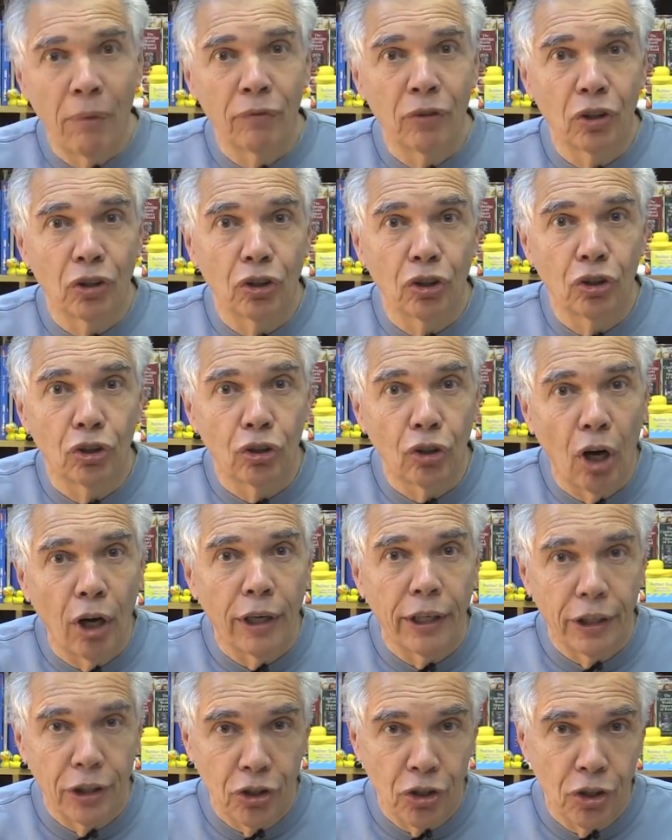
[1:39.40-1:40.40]
of the
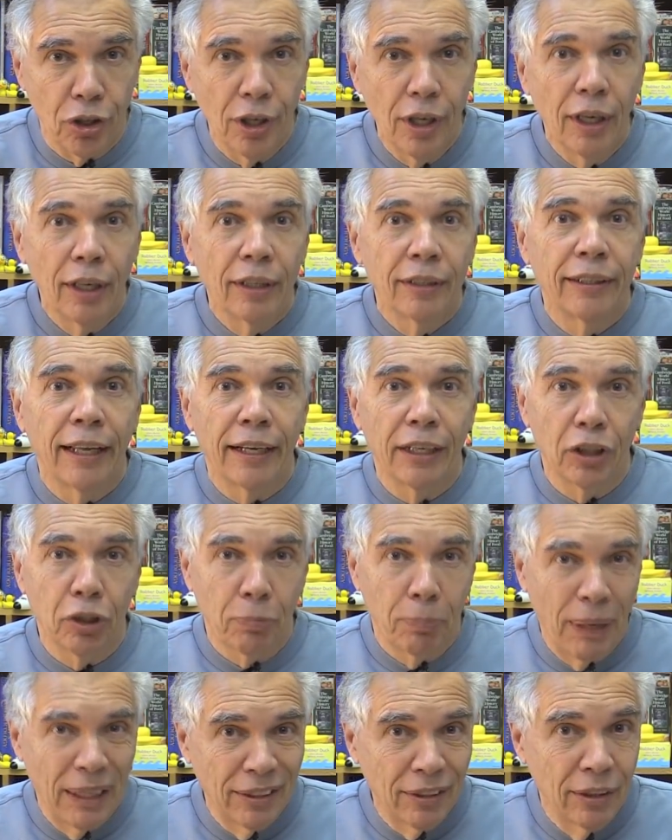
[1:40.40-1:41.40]
starch that is
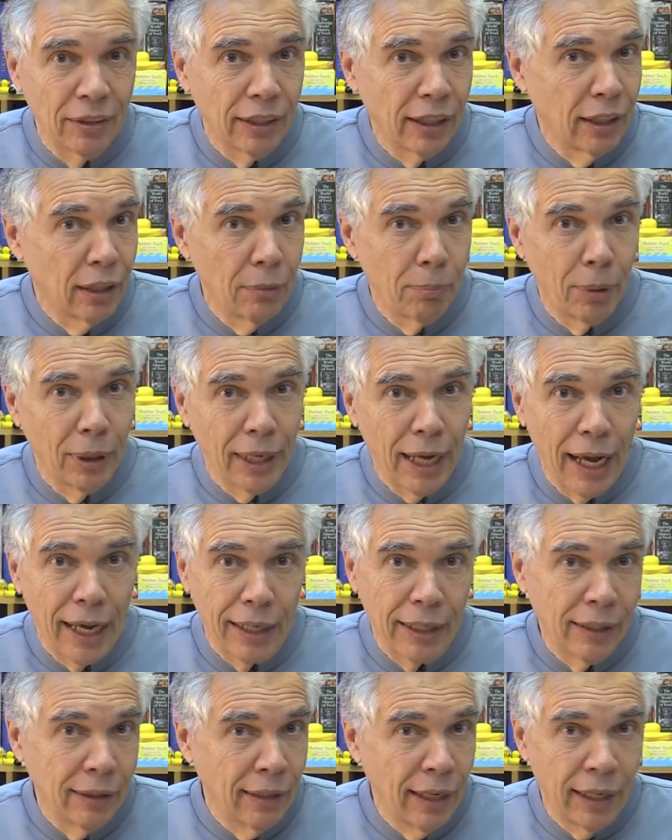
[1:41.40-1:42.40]
present in the
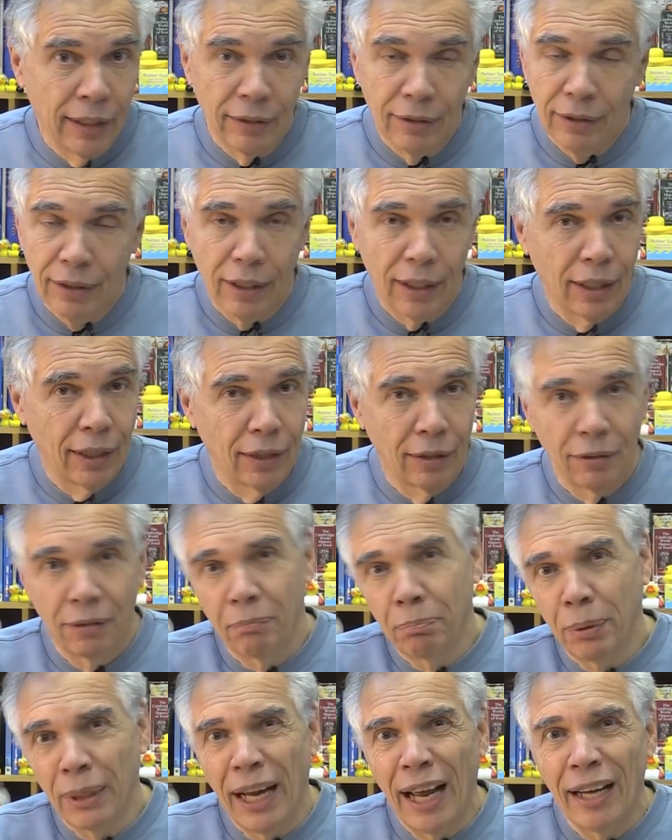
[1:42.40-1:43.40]
banana, and
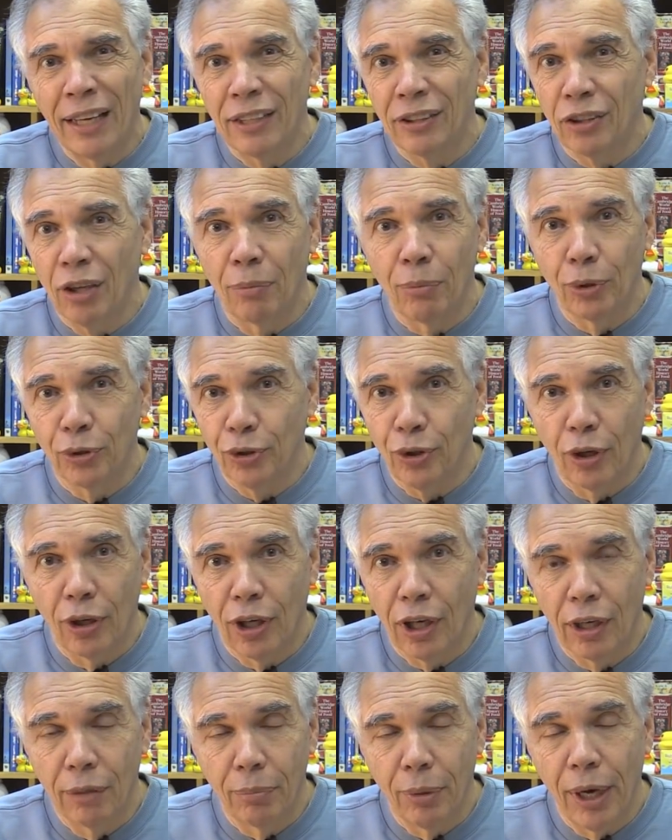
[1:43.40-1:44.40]
banana is almost all
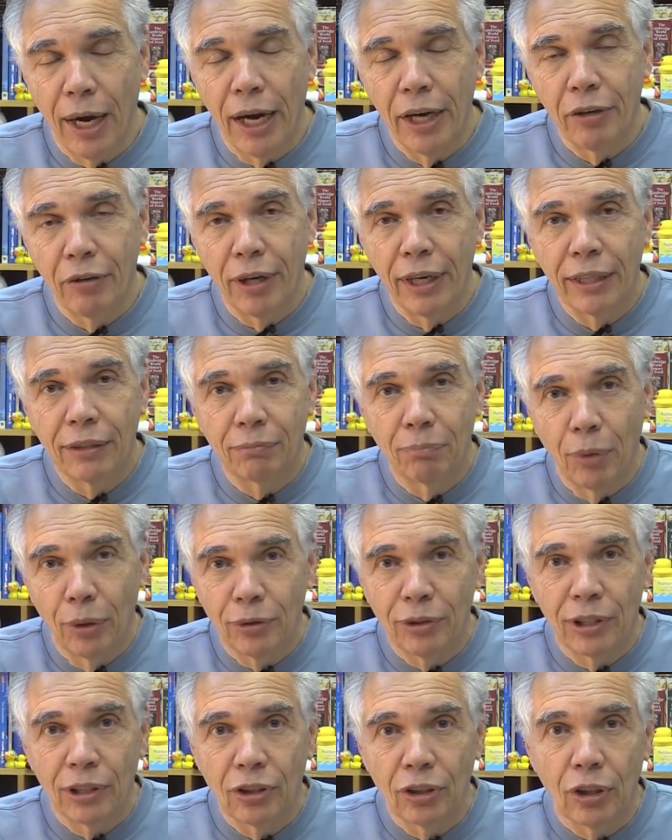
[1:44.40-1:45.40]
carbohydrate,
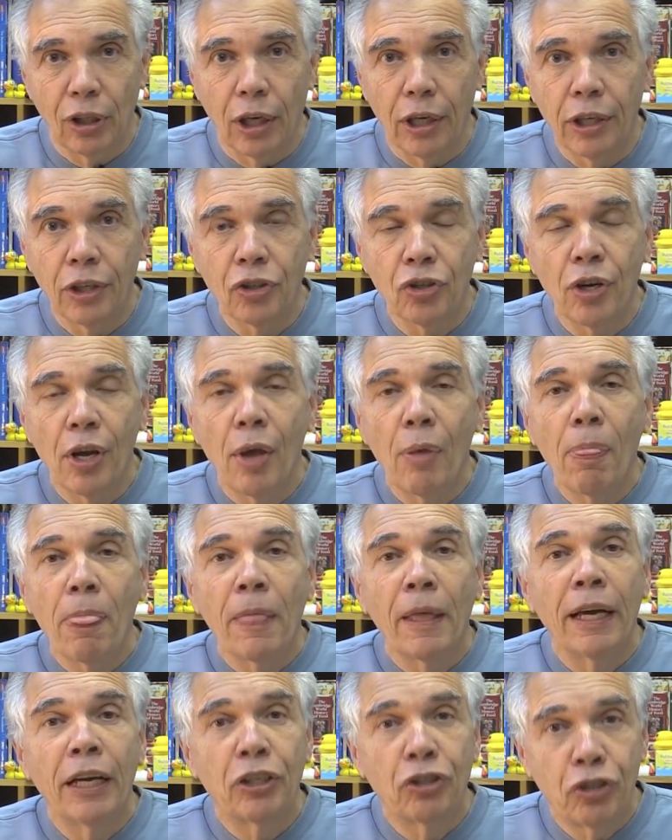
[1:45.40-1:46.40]
mostly starch.
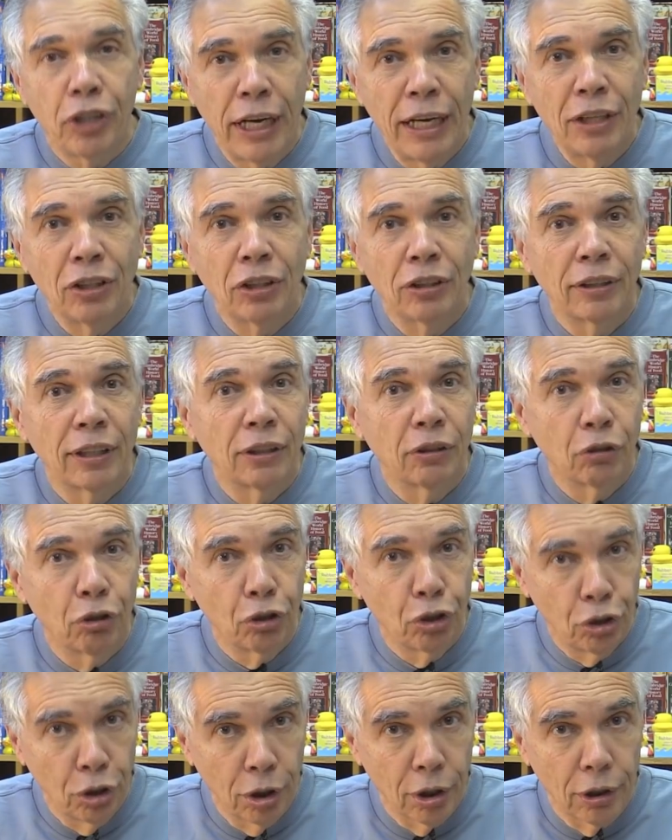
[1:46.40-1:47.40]
It changes it to
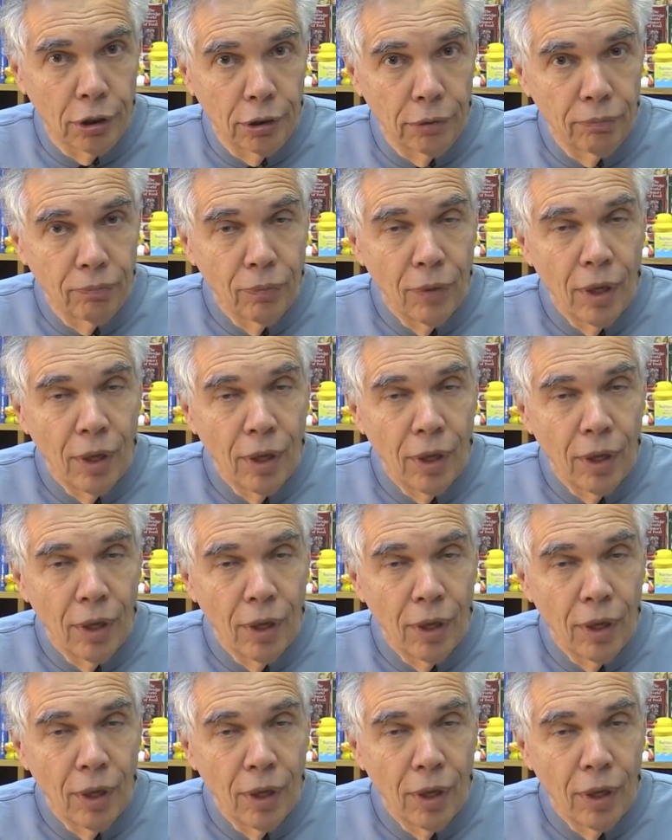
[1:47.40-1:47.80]
sugar.